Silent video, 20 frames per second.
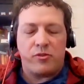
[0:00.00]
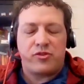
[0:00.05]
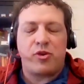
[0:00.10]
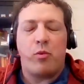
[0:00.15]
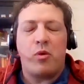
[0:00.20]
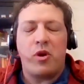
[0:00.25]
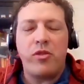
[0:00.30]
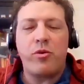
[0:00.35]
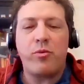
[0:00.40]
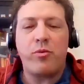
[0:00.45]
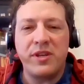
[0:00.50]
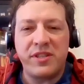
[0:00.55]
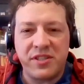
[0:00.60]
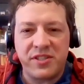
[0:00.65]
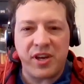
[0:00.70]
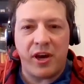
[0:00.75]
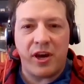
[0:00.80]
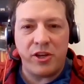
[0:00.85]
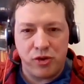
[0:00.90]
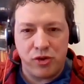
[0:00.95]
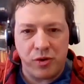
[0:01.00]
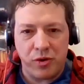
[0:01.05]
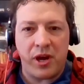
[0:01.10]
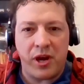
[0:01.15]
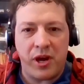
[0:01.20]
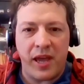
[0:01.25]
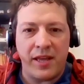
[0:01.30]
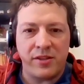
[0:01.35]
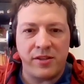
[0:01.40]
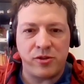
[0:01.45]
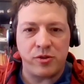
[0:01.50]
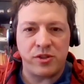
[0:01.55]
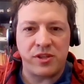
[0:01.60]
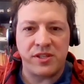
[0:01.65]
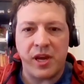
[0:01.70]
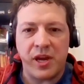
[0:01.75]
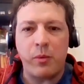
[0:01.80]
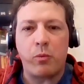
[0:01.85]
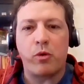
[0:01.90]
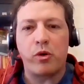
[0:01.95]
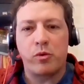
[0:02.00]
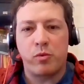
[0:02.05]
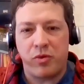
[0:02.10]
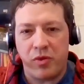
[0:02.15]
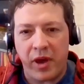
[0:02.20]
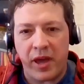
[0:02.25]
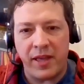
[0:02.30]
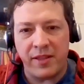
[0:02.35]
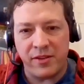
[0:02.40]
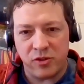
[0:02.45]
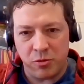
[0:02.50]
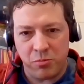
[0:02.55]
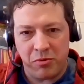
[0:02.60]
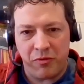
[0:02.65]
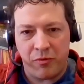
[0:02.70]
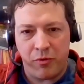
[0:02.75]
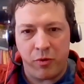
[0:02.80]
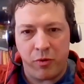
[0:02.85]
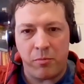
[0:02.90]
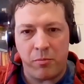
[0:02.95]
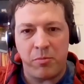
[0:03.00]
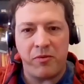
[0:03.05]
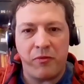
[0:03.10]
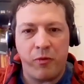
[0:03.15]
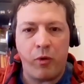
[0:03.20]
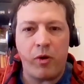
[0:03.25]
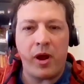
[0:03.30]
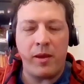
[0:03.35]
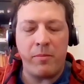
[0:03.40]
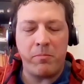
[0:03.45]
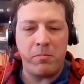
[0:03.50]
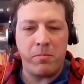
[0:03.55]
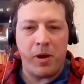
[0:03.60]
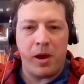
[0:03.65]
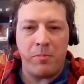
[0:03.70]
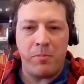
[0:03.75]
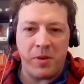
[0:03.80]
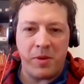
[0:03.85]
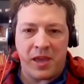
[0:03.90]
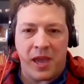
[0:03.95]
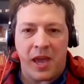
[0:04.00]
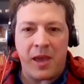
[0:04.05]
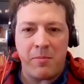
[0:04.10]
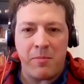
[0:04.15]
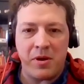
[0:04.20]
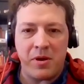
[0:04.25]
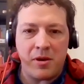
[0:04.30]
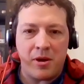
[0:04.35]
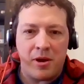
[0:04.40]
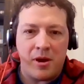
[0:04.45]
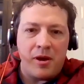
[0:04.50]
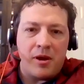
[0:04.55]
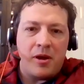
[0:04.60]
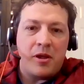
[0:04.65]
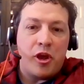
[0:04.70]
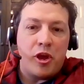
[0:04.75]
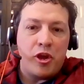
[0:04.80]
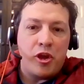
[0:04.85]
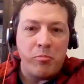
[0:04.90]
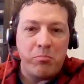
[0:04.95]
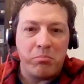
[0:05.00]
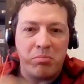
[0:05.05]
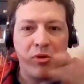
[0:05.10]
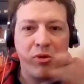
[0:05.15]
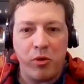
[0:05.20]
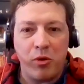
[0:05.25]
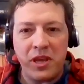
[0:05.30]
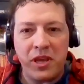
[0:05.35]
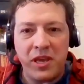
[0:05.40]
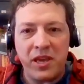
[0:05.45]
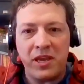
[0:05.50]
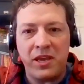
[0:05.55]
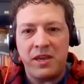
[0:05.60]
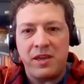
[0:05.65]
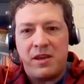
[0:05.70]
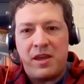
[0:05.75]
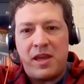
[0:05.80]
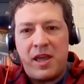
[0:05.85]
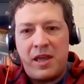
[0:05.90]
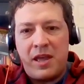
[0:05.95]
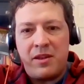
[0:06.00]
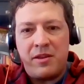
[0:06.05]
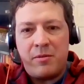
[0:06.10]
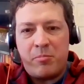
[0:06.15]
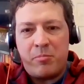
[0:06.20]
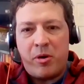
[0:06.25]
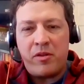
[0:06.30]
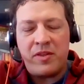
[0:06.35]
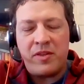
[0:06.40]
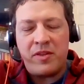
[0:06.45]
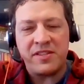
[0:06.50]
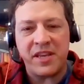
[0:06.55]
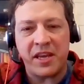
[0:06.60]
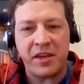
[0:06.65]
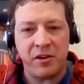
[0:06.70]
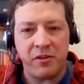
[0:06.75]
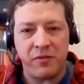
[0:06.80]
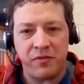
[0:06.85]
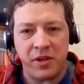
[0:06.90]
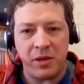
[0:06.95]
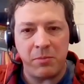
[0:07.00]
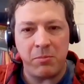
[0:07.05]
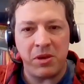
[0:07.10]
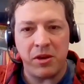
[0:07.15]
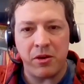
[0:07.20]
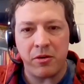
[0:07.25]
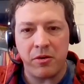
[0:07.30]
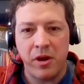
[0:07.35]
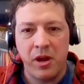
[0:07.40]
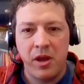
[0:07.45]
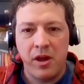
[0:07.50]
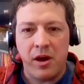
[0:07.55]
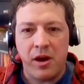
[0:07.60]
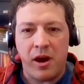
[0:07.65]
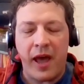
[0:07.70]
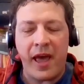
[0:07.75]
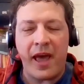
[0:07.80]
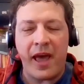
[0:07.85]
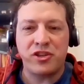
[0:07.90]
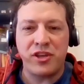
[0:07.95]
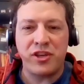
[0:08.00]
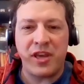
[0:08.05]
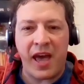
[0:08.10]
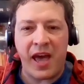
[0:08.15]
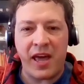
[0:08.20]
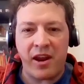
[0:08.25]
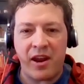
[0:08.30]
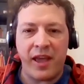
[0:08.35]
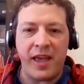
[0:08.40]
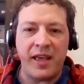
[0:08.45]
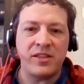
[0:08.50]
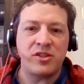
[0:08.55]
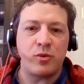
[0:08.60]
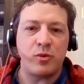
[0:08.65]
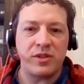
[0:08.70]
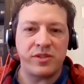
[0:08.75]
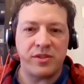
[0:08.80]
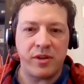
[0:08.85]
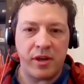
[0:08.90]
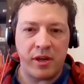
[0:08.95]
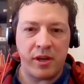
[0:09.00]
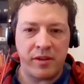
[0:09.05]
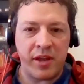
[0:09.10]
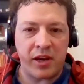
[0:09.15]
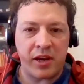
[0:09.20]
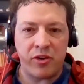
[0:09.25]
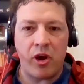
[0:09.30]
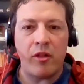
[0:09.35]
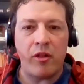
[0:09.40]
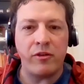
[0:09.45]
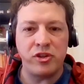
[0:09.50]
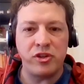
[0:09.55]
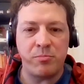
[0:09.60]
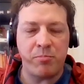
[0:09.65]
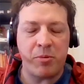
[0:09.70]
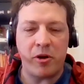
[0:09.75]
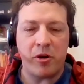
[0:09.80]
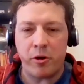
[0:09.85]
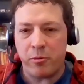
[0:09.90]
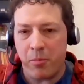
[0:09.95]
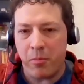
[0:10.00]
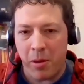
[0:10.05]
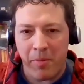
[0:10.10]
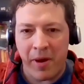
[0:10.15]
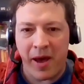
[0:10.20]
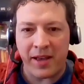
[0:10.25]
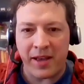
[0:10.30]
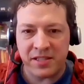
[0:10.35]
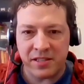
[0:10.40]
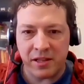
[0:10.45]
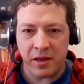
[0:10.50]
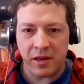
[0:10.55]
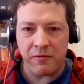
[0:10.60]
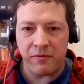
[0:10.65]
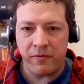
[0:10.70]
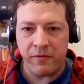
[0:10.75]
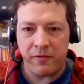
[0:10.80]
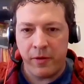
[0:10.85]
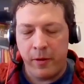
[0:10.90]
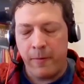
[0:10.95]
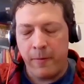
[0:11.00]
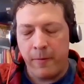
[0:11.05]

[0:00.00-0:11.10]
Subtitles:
so one of the reasons I joined iENSO is because I worked with iENSO before. Before I became an employee and part of the executive team here, I actually had iENSO as a technology partner in my past life.